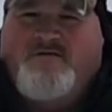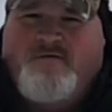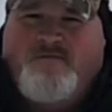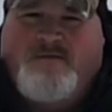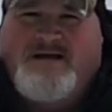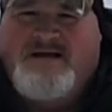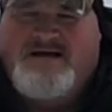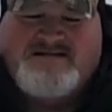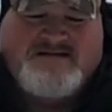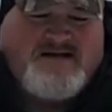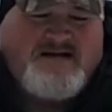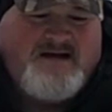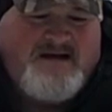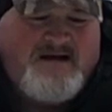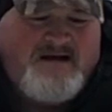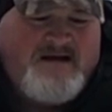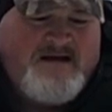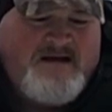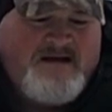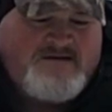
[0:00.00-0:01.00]
of them is
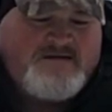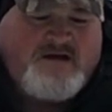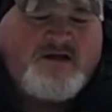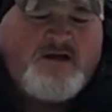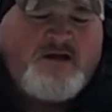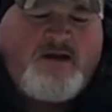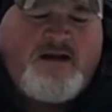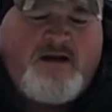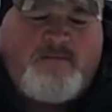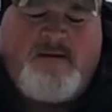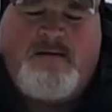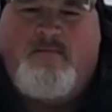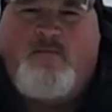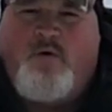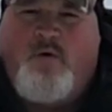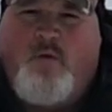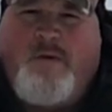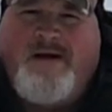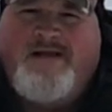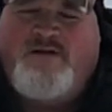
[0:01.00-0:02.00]
uh, it's got a little bit
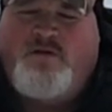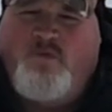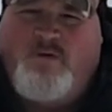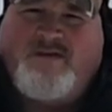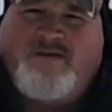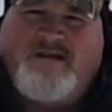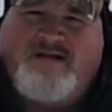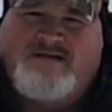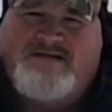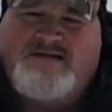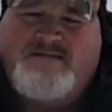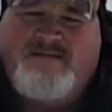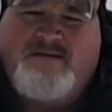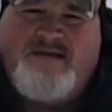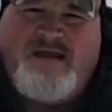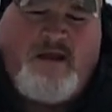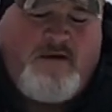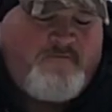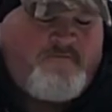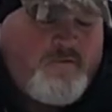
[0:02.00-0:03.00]
more weight to it than some of
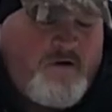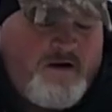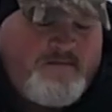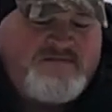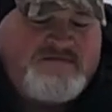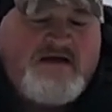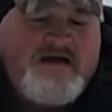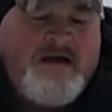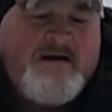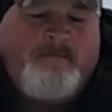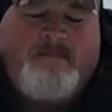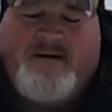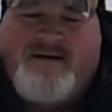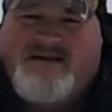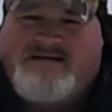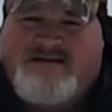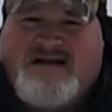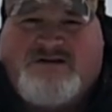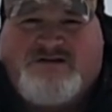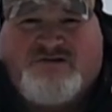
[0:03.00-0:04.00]
the other frames, but
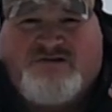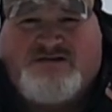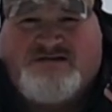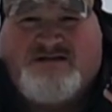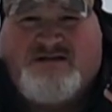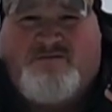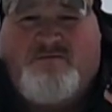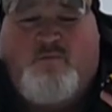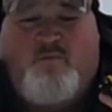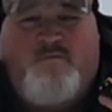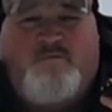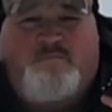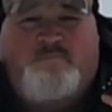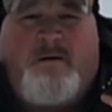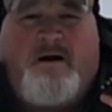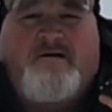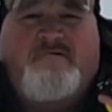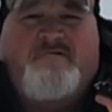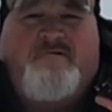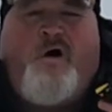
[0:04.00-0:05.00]
it's actually still
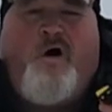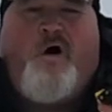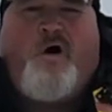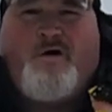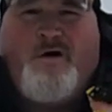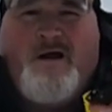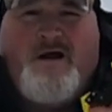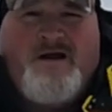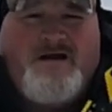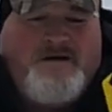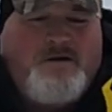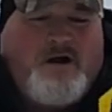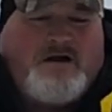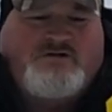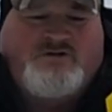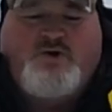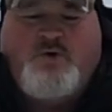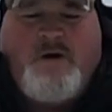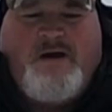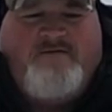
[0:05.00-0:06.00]
by far
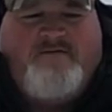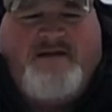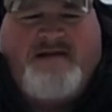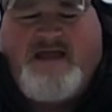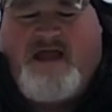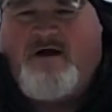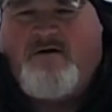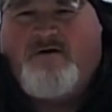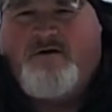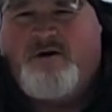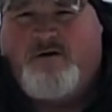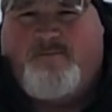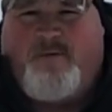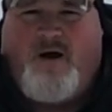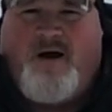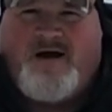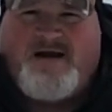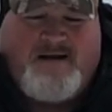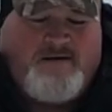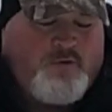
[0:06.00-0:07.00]
not too heavy to carry in your
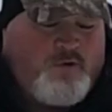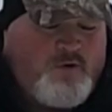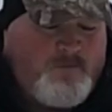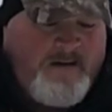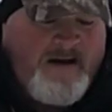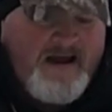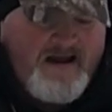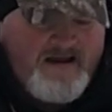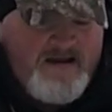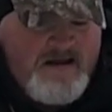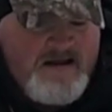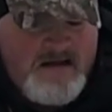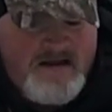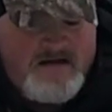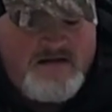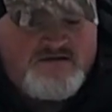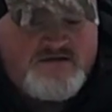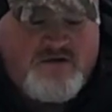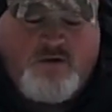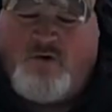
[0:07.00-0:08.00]
pocket or your bag.
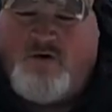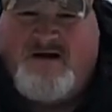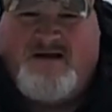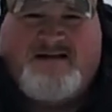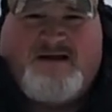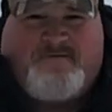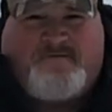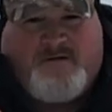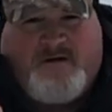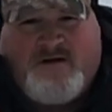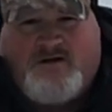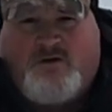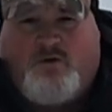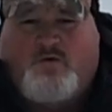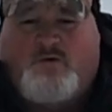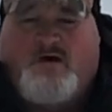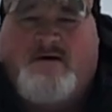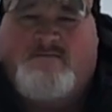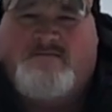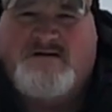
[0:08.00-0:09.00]
So uh, definitely
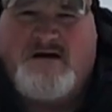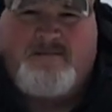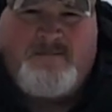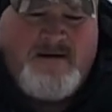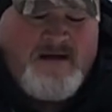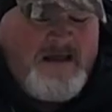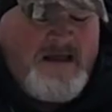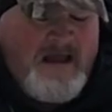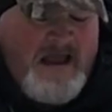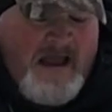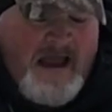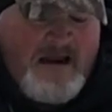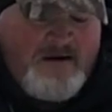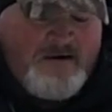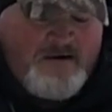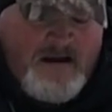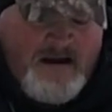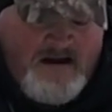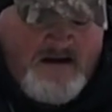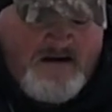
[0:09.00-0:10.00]
two thumbs up. And
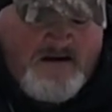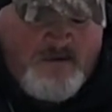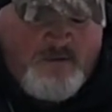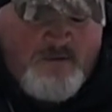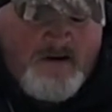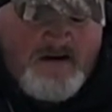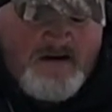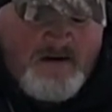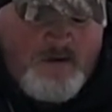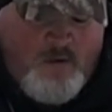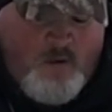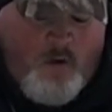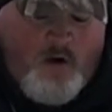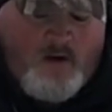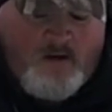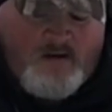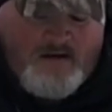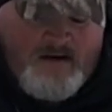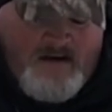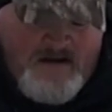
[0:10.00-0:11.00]
you're getting a great
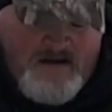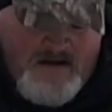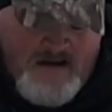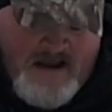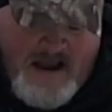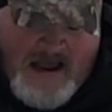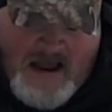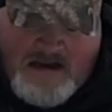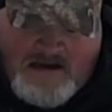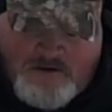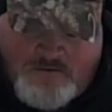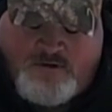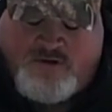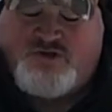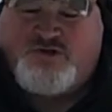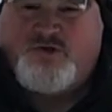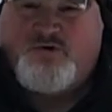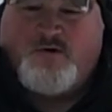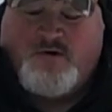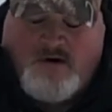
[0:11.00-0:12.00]
quality, accurate
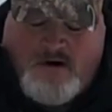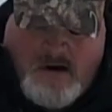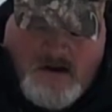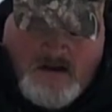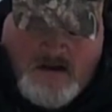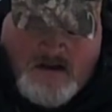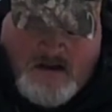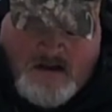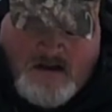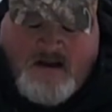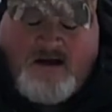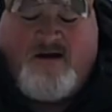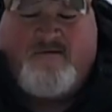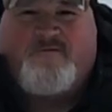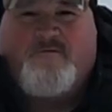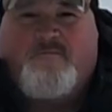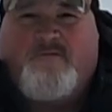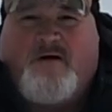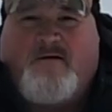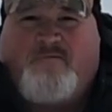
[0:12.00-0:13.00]
shooter uh,
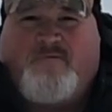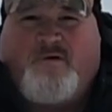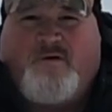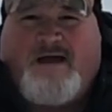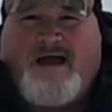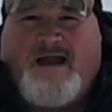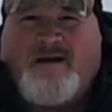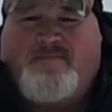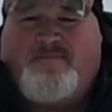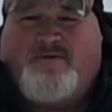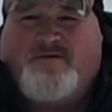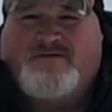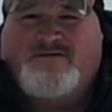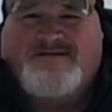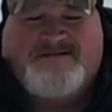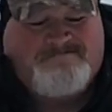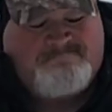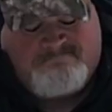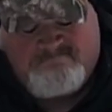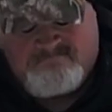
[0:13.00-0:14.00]
from Prime Fork
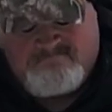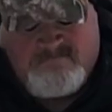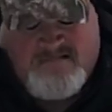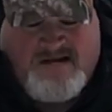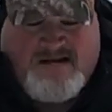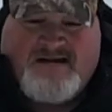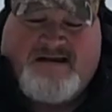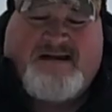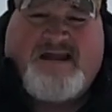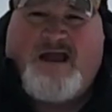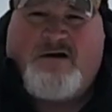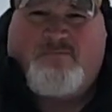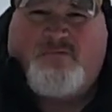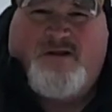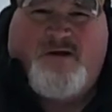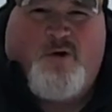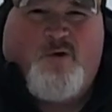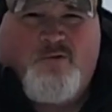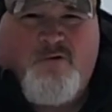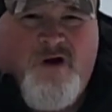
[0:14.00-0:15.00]
Catapults. Can't
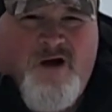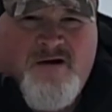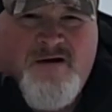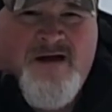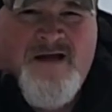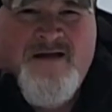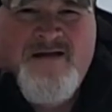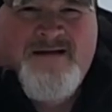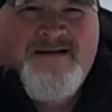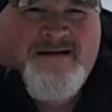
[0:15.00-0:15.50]
really go wrong.